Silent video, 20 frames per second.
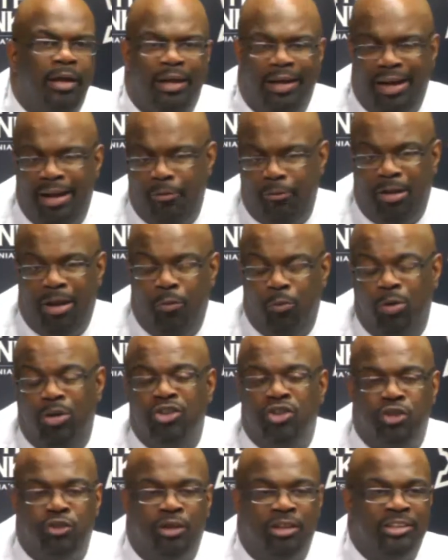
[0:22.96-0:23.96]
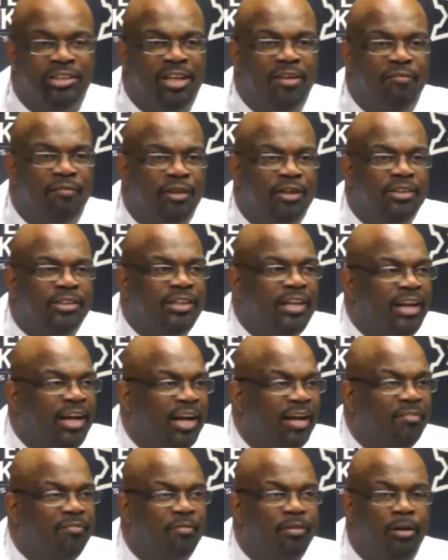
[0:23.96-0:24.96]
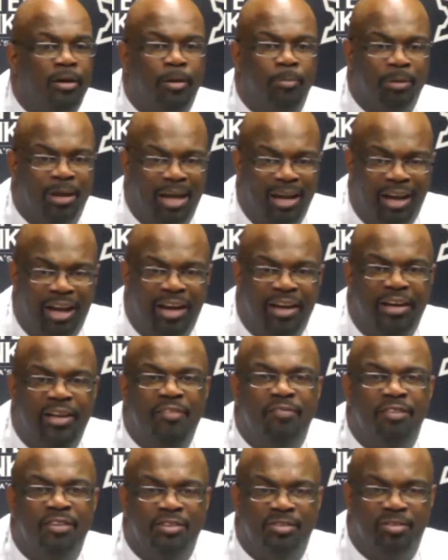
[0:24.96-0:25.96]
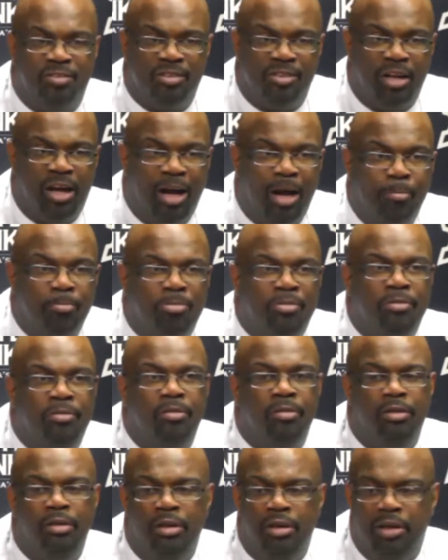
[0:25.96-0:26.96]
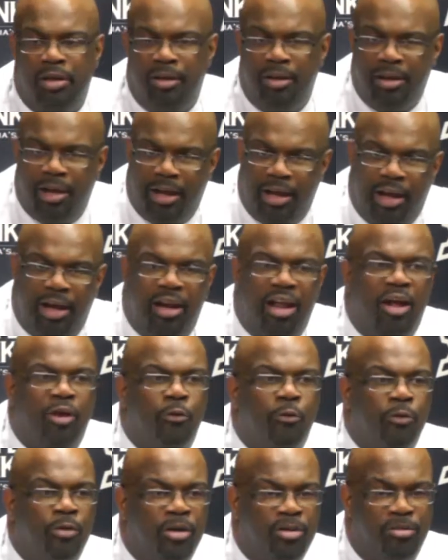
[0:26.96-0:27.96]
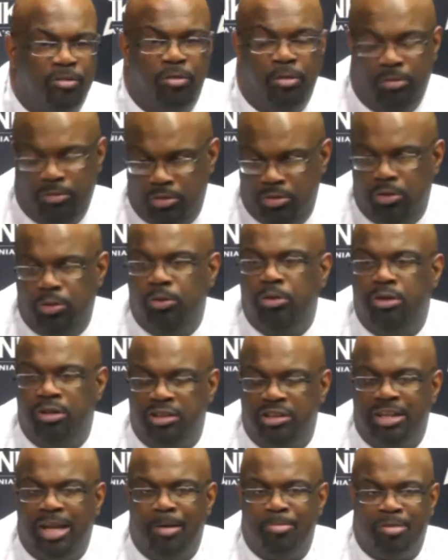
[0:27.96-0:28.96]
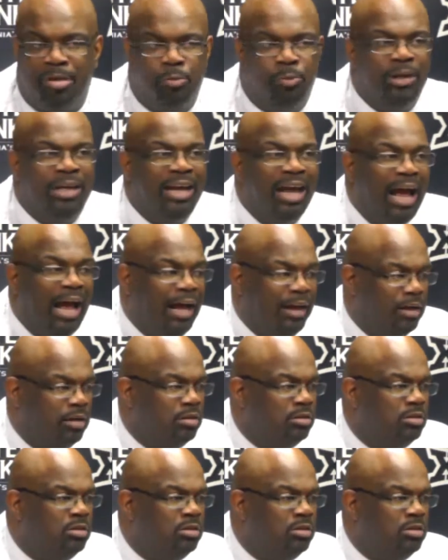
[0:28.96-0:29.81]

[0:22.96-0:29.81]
And at one stretch that first half, got a lot of defensive stops, had a lot of runs due to the stops that we got.